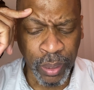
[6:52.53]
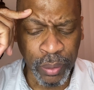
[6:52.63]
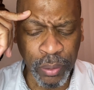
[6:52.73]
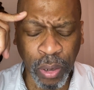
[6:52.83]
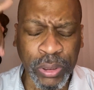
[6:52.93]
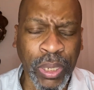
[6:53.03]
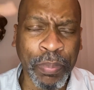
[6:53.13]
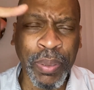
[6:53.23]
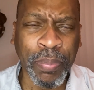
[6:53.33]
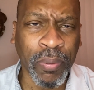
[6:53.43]
you know, some
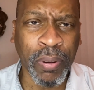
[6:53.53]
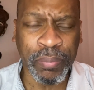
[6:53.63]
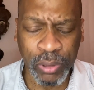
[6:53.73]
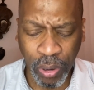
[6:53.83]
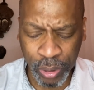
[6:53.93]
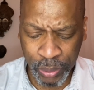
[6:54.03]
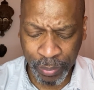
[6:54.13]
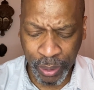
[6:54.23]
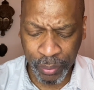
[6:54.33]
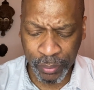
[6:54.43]
people have talked
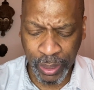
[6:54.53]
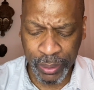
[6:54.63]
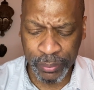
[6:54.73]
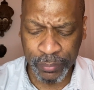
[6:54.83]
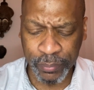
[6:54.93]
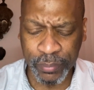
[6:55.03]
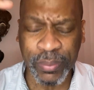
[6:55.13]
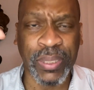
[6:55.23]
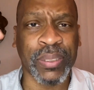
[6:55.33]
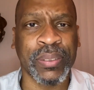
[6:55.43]
about like
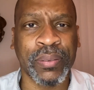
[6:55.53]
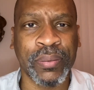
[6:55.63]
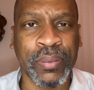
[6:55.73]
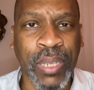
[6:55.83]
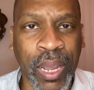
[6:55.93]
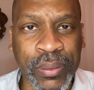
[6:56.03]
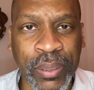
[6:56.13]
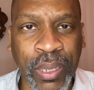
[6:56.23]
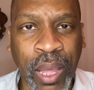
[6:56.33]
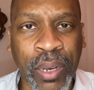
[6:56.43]
this
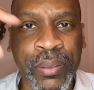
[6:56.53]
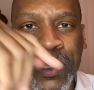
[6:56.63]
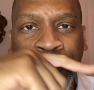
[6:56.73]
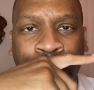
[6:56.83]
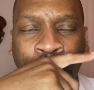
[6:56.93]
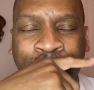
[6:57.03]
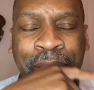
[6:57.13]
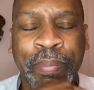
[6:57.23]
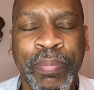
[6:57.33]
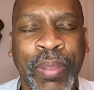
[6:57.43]
toxicology
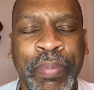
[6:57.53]
report. They,